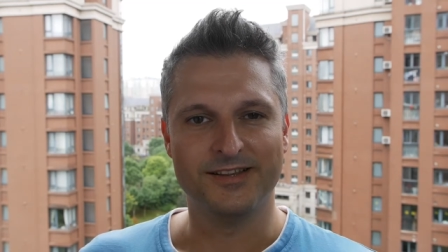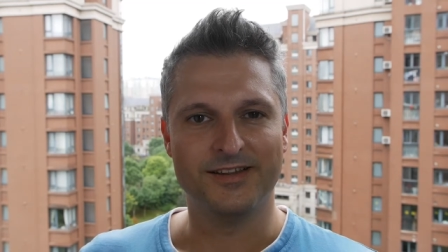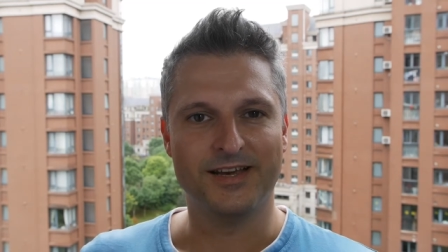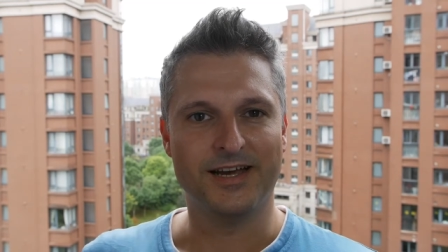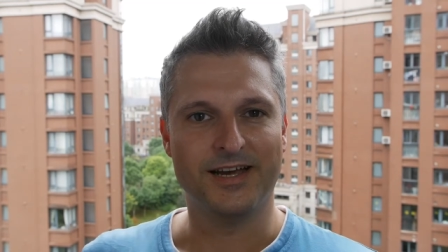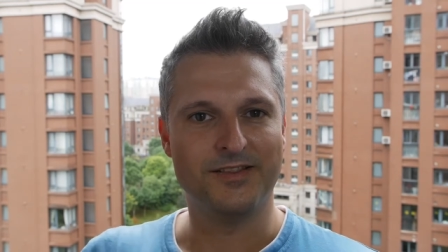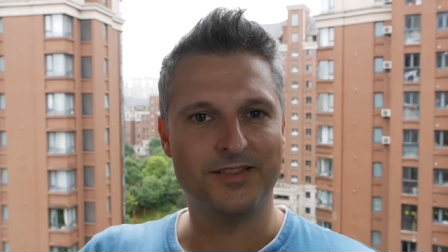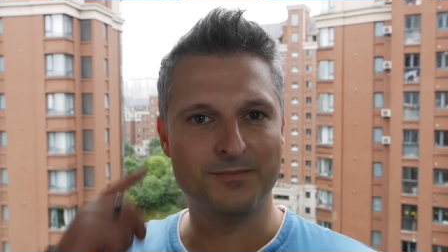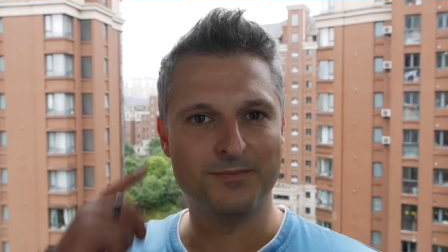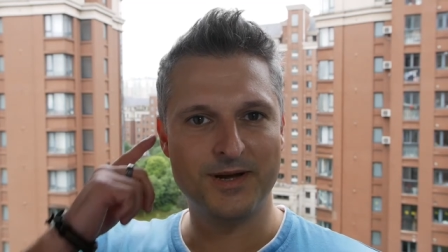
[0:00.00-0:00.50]

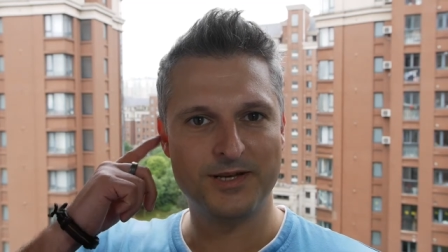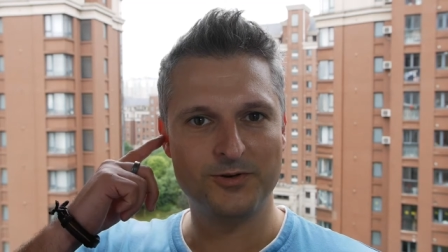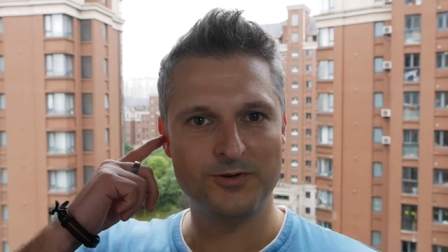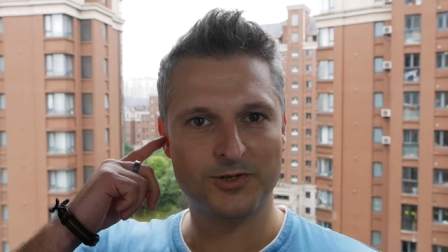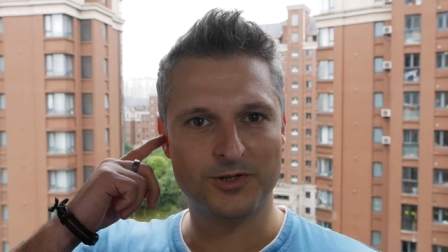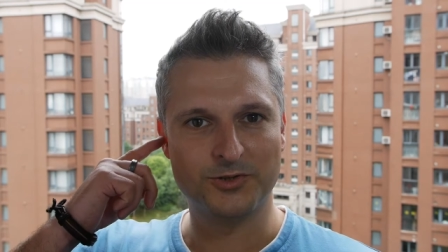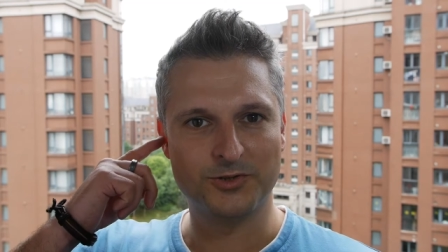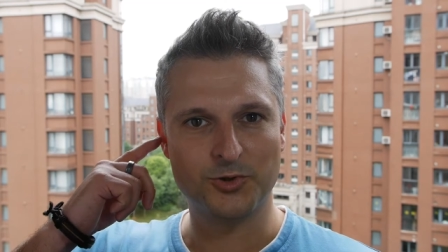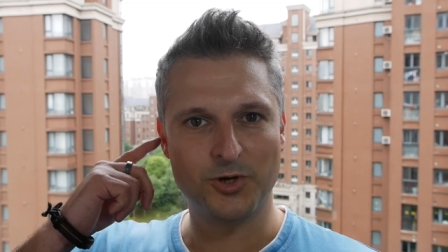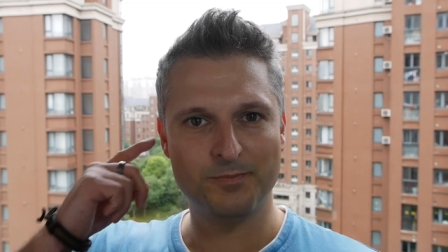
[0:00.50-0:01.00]
and the manual
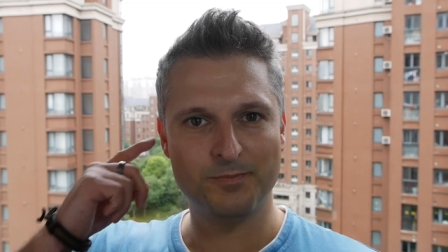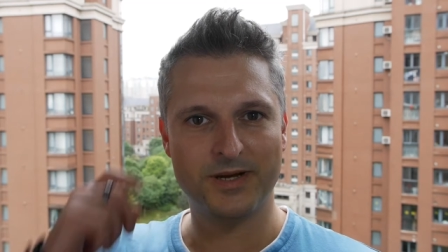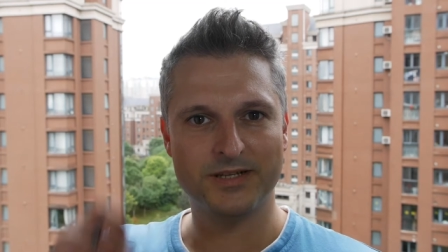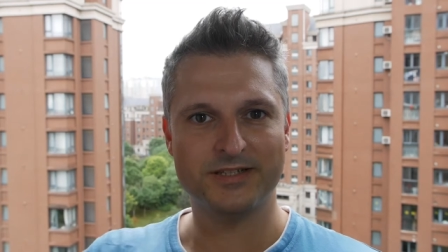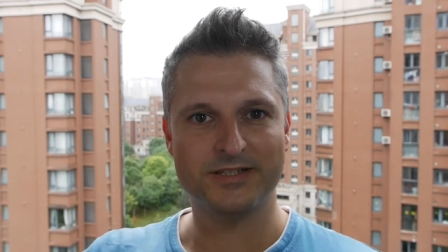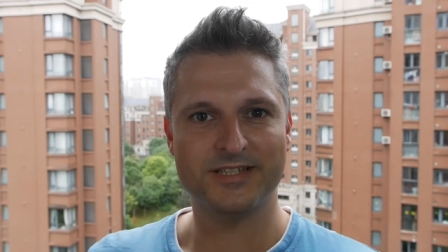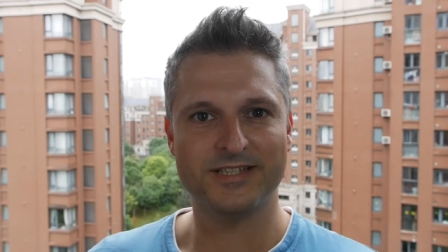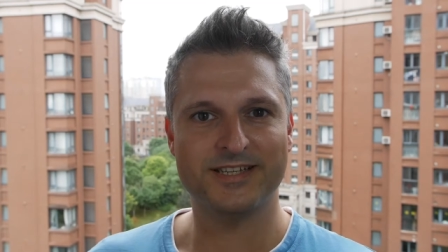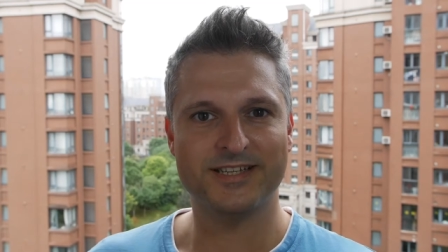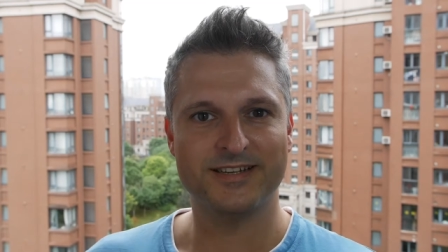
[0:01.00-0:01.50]
control
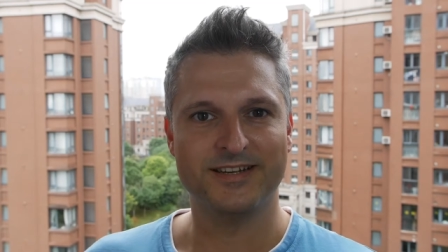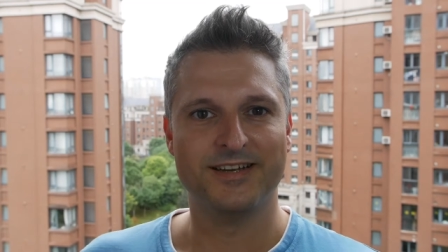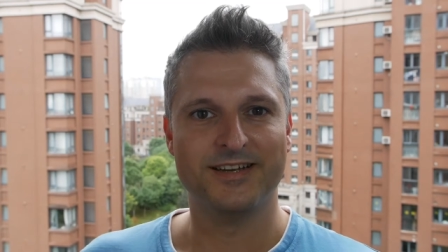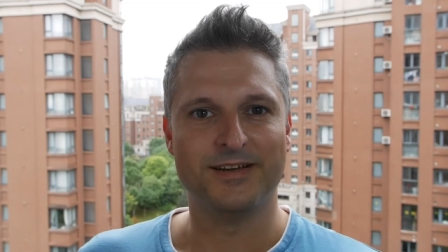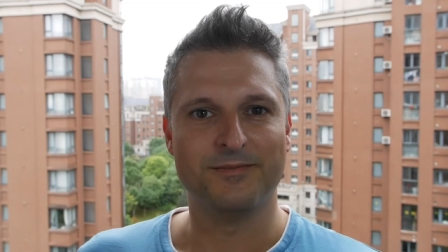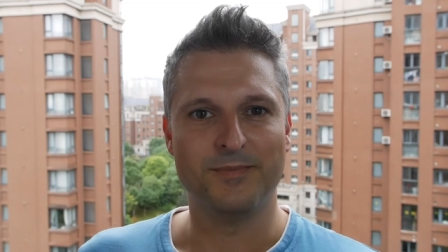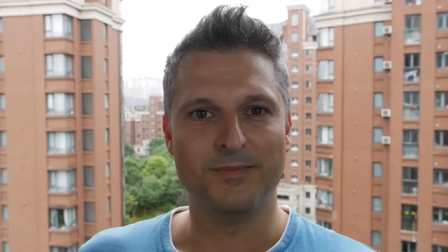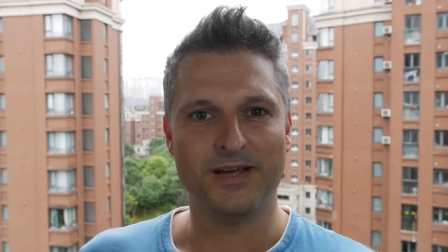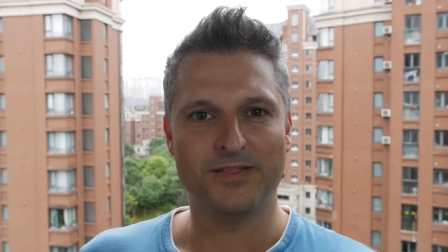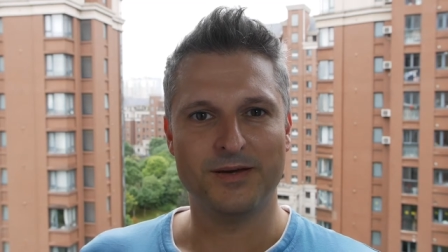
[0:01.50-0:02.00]
buttons
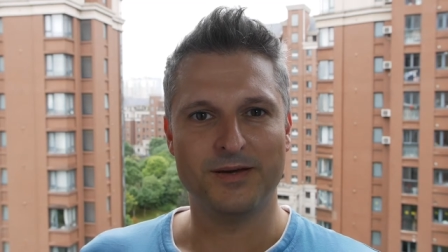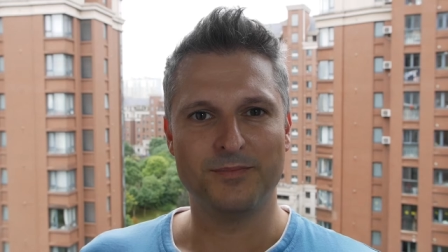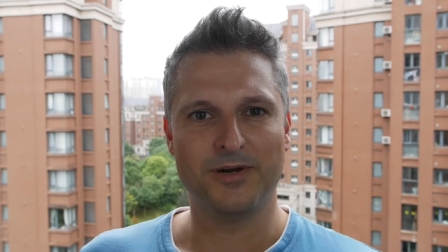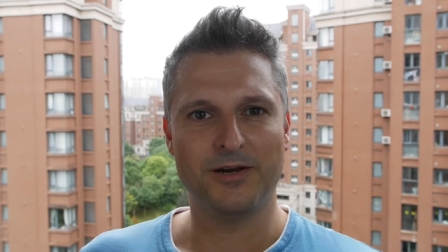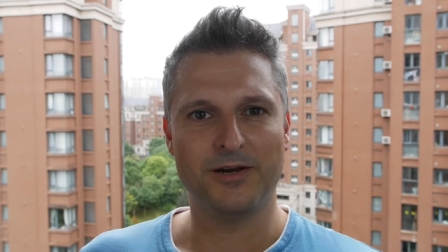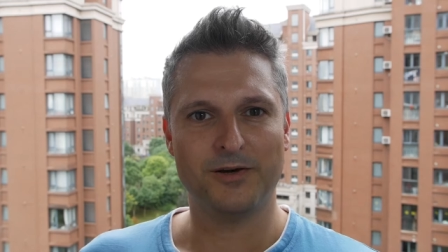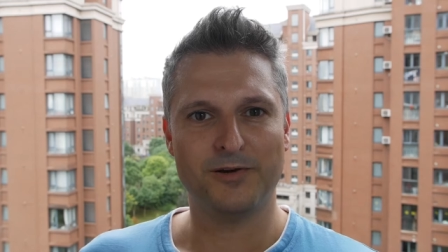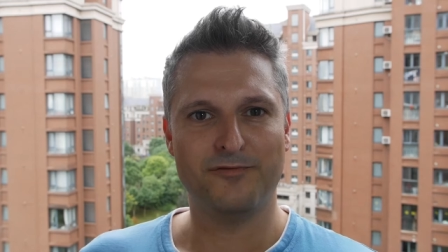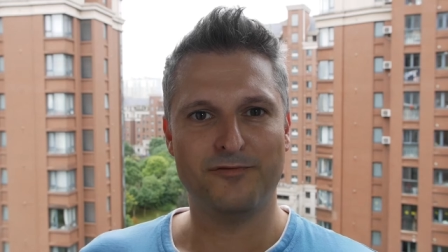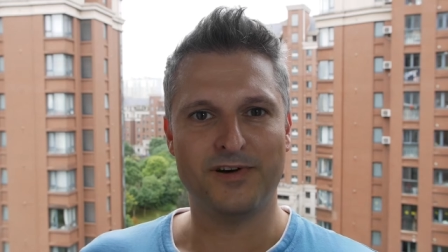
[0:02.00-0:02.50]
make them a
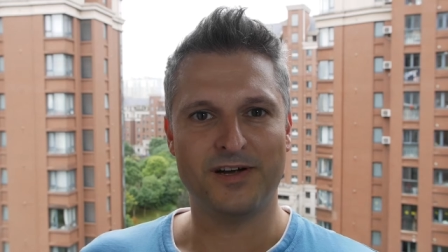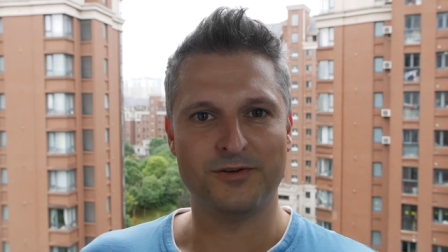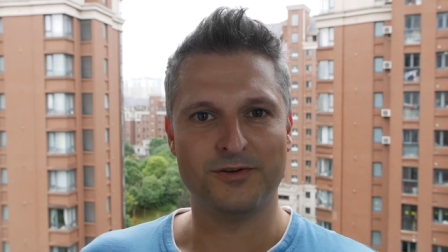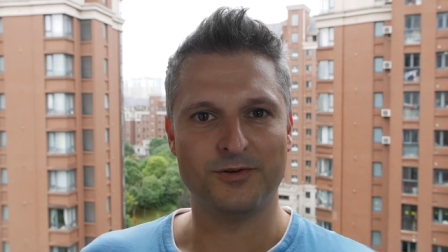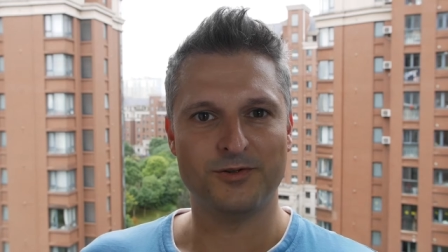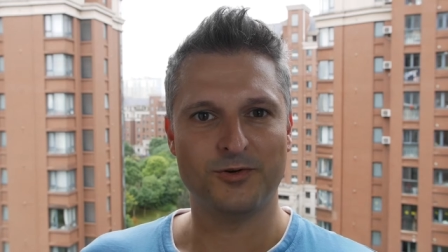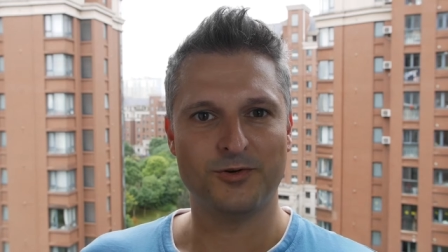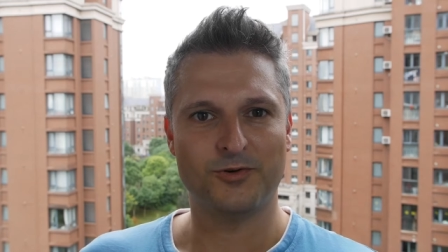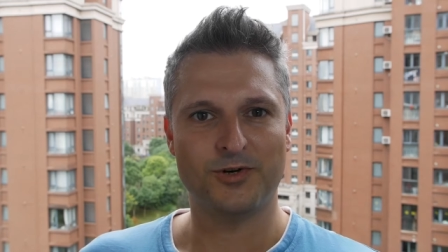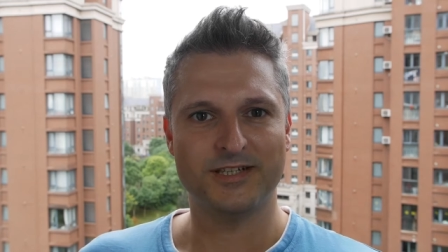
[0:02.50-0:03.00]
lot of fun
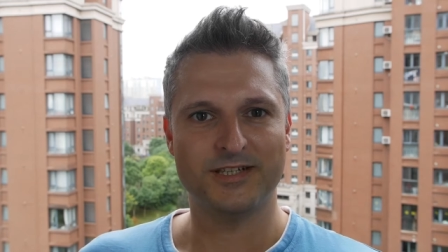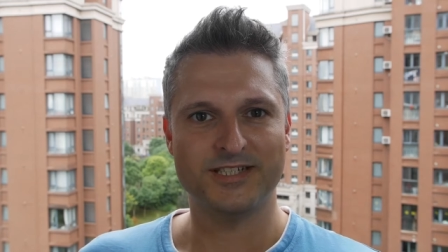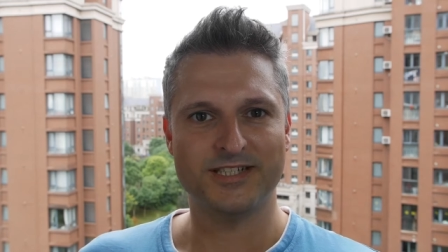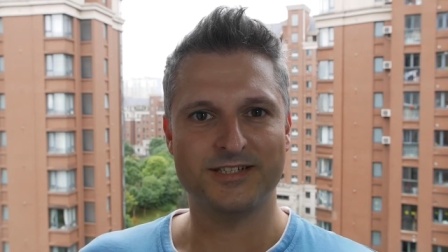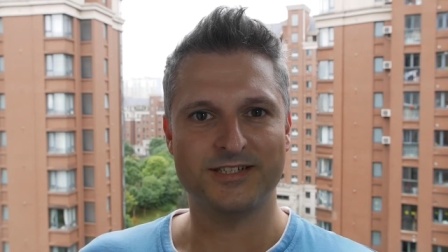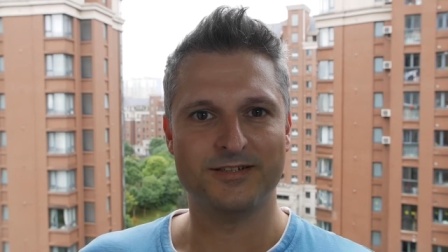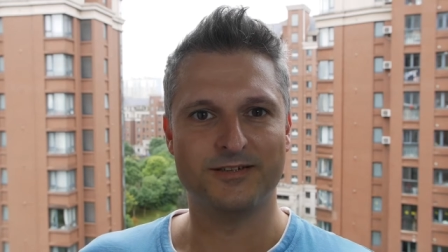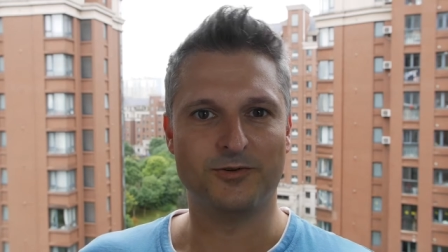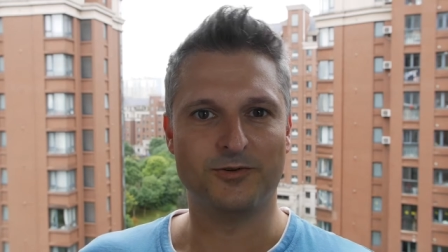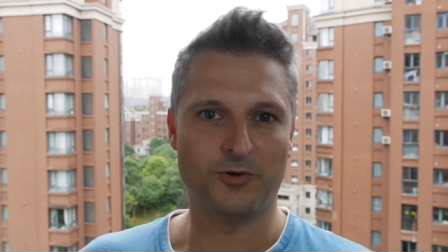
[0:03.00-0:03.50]
on your
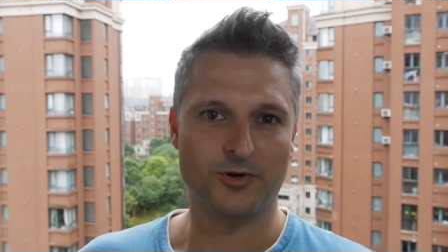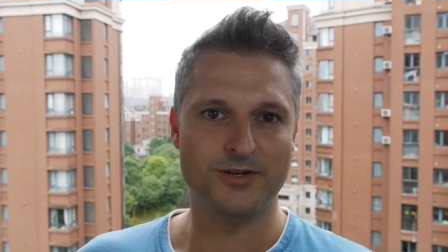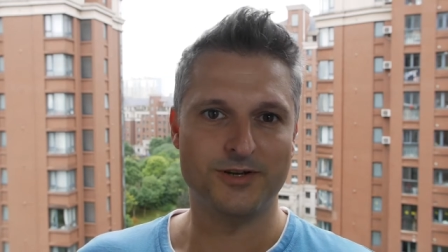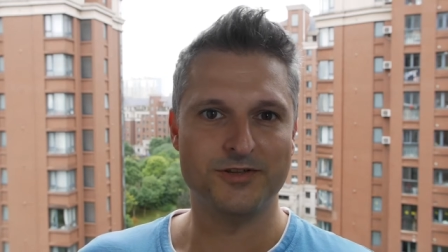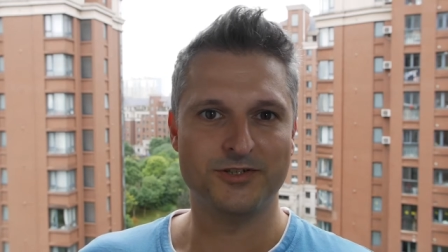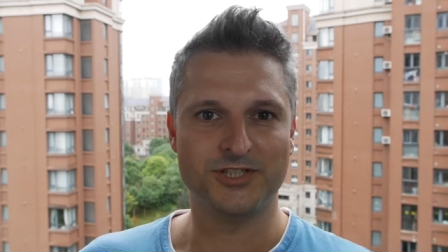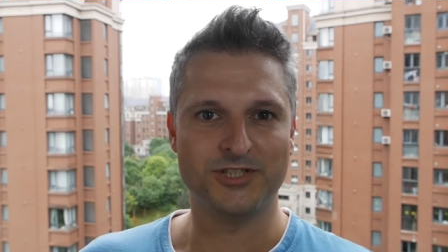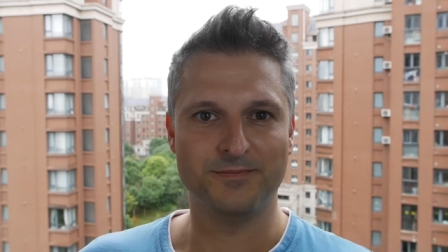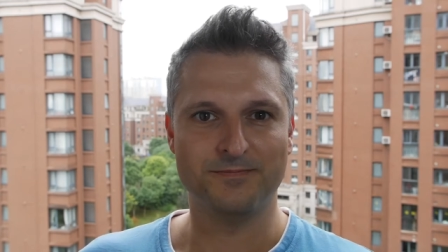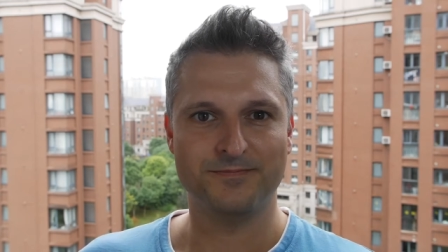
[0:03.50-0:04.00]
runs or in
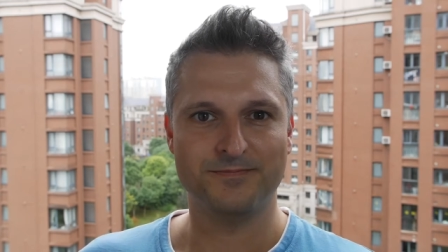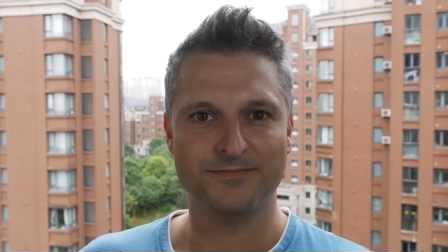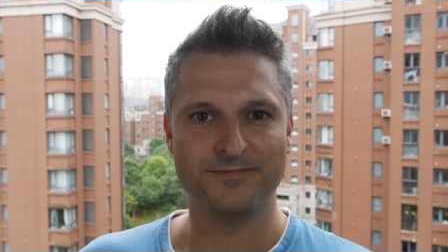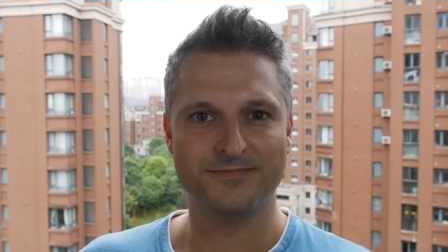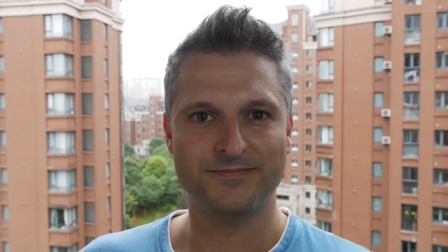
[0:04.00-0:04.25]
the gym.